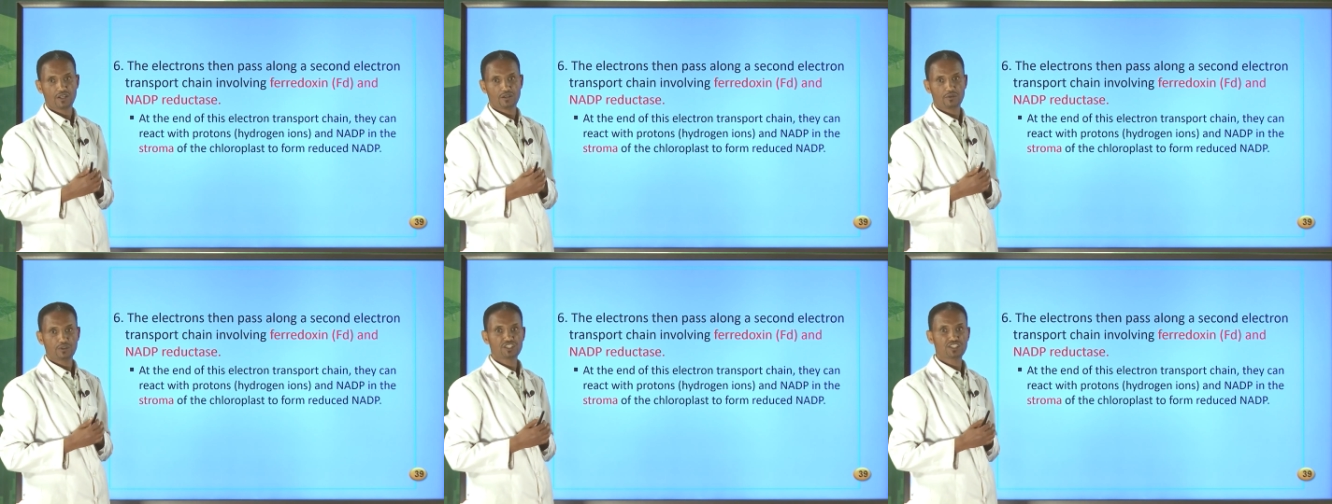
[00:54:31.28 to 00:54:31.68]

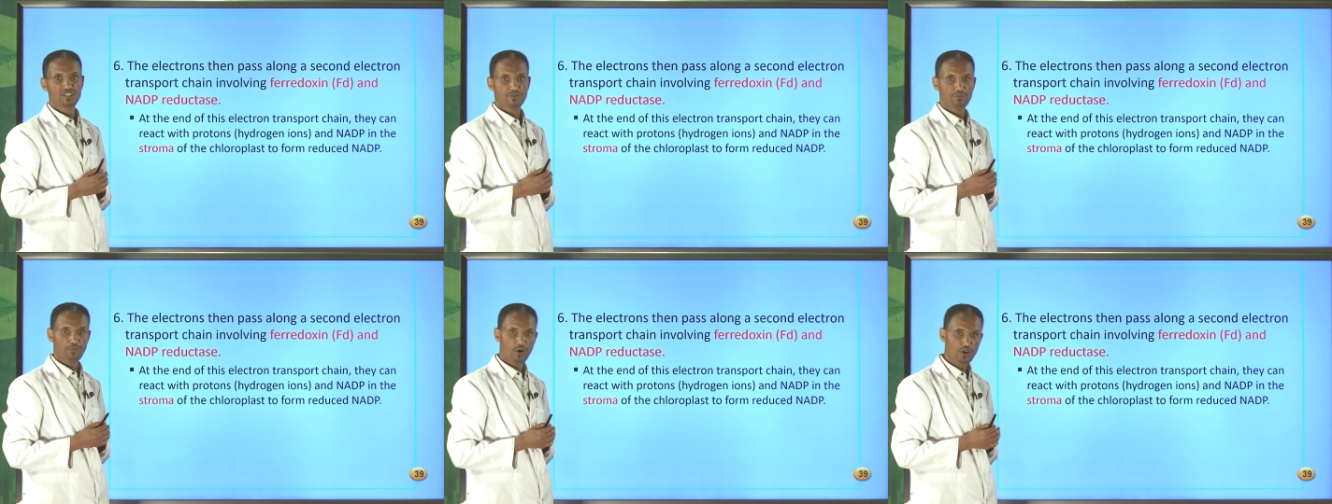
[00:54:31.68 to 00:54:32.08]
which is
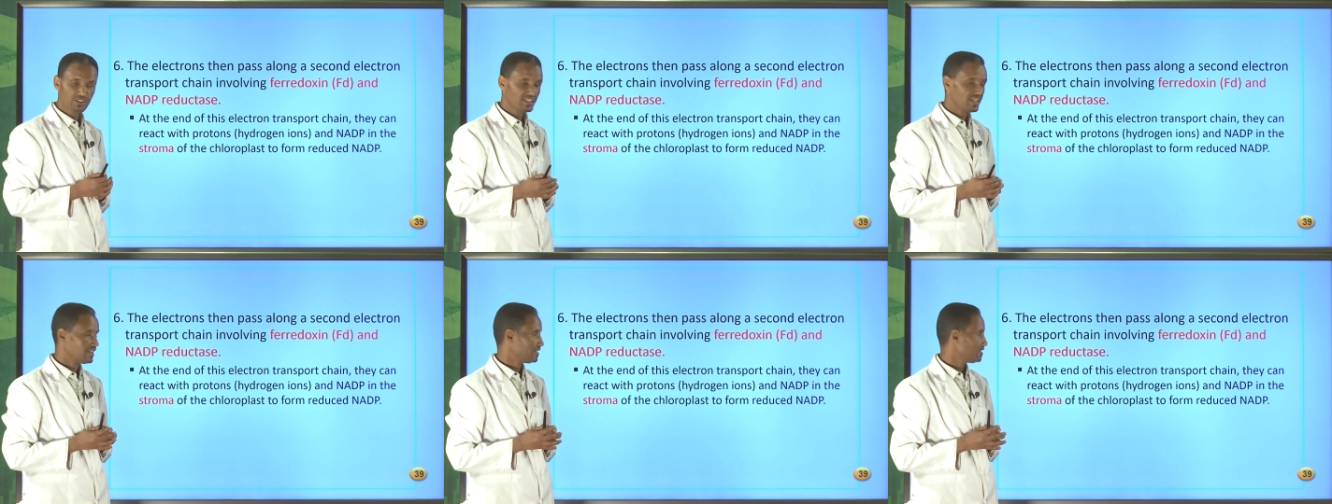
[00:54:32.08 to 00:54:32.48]

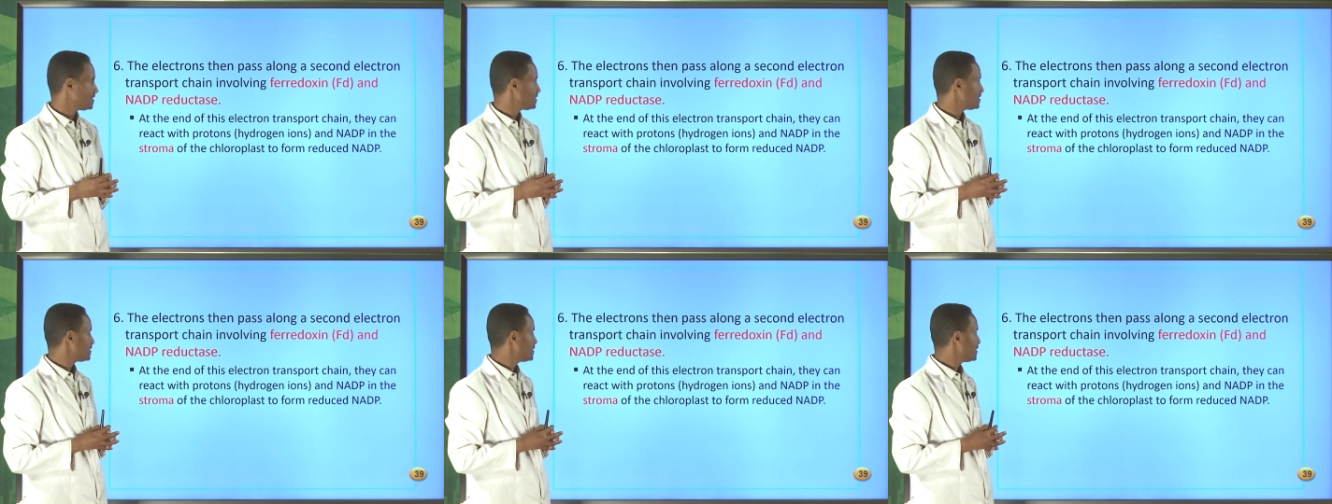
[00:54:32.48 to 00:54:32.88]

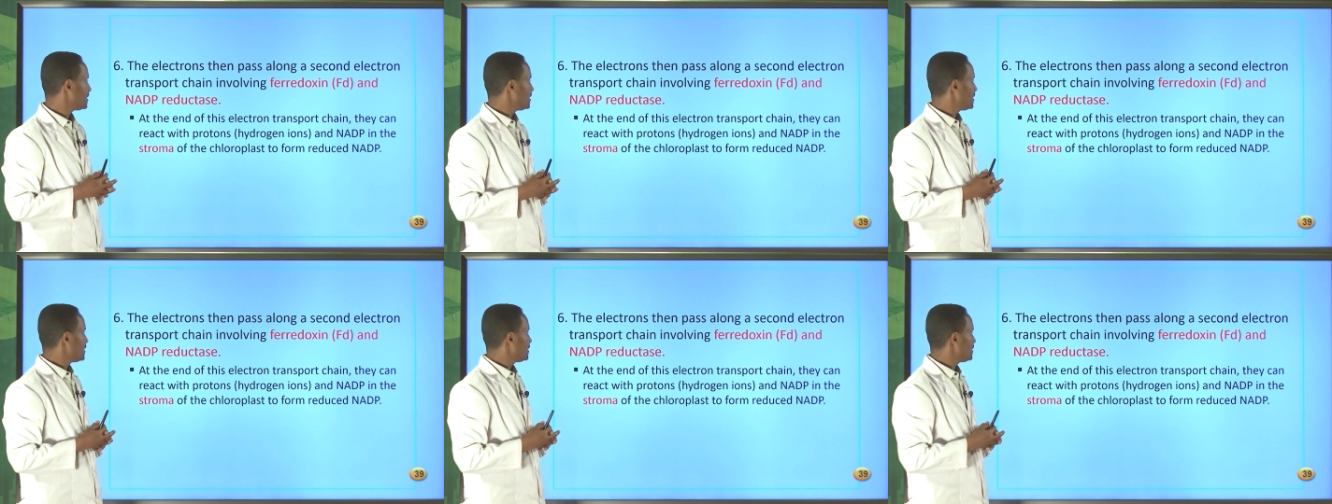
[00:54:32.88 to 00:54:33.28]
important
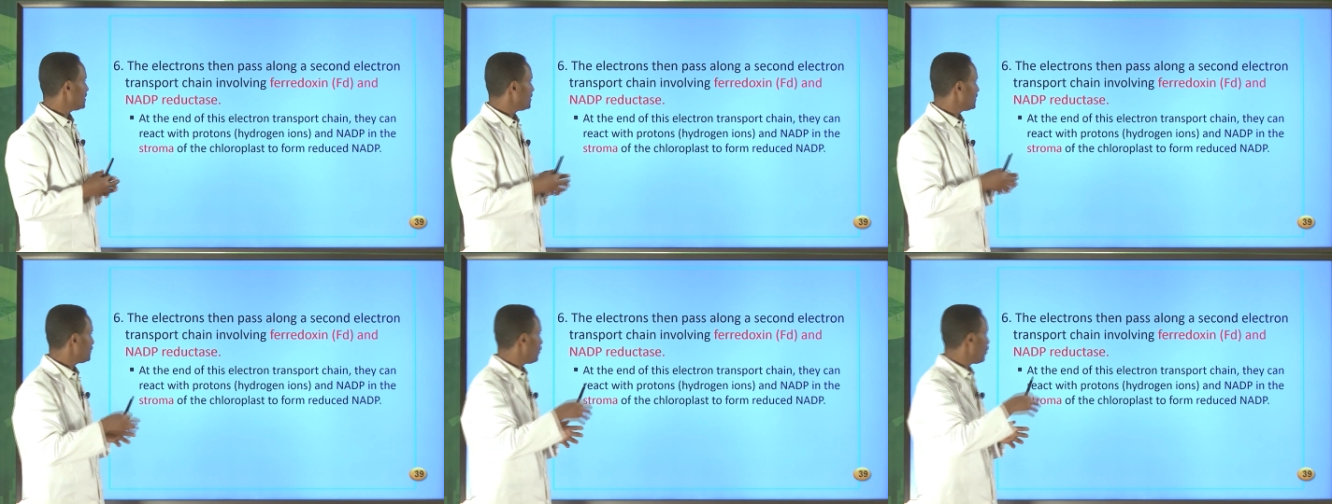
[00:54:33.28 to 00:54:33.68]

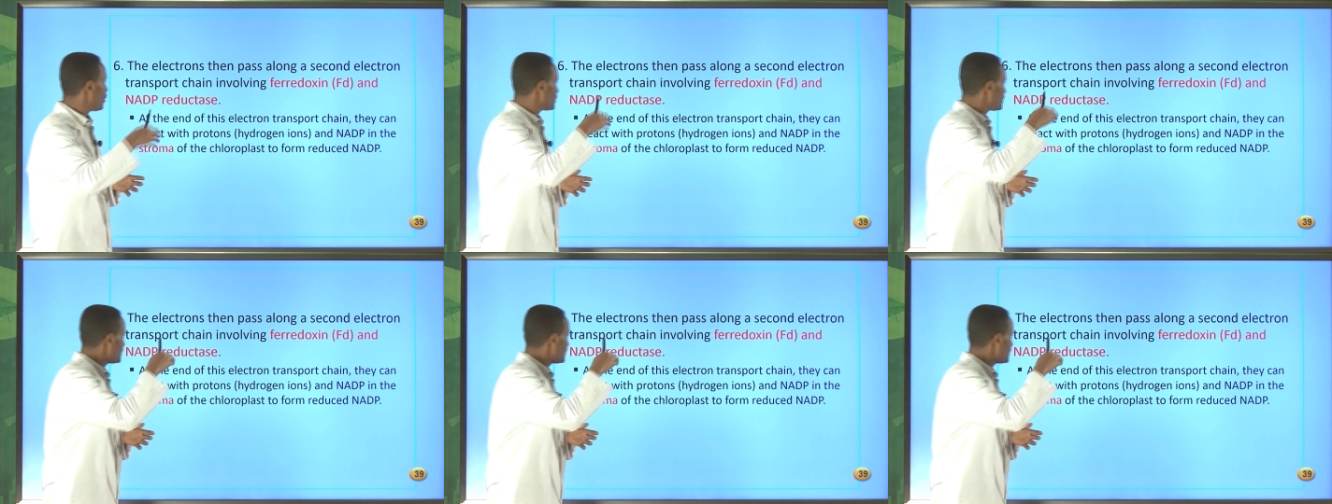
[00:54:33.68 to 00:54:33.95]
uh, for